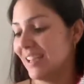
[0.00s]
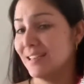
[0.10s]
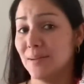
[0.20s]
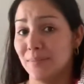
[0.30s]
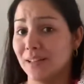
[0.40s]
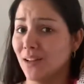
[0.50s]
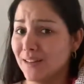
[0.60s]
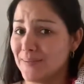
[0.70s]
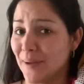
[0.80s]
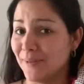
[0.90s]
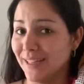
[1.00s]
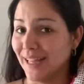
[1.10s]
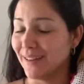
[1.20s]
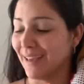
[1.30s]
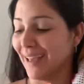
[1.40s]
It's my
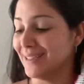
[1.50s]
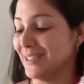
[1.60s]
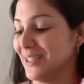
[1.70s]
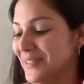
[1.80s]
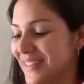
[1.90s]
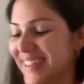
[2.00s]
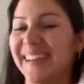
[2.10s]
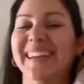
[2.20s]
birthday, okay? I deserve it.